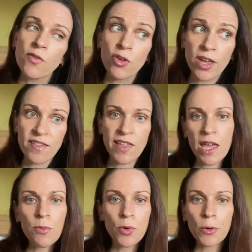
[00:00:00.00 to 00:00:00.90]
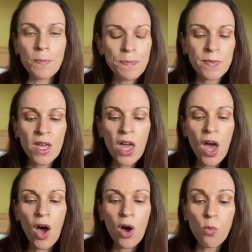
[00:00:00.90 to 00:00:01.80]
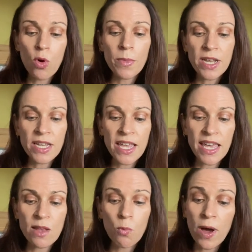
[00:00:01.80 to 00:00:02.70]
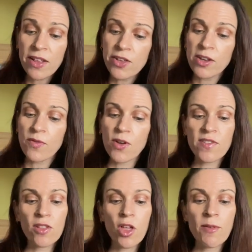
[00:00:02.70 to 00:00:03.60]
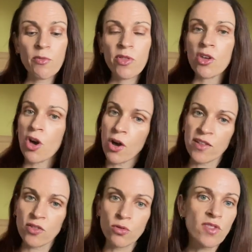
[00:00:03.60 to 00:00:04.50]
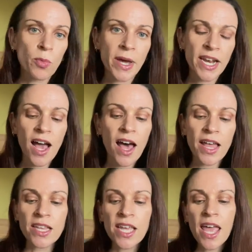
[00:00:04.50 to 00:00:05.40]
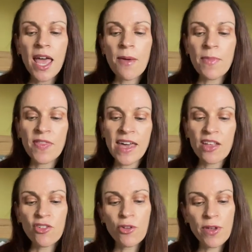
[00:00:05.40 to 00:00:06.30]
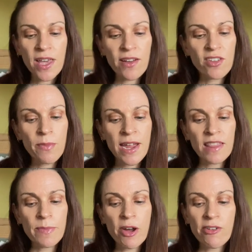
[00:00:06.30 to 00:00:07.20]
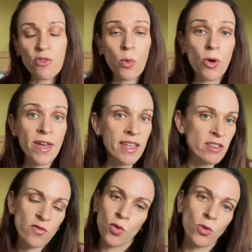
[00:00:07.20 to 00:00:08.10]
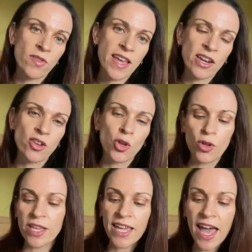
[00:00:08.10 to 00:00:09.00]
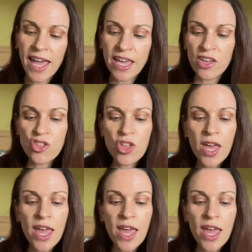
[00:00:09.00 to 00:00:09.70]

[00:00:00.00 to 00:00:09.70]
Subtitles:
For example, a woman in one universe elopes with her high school sweetheart, but they are too young to make the marriage work and divorce at an early age.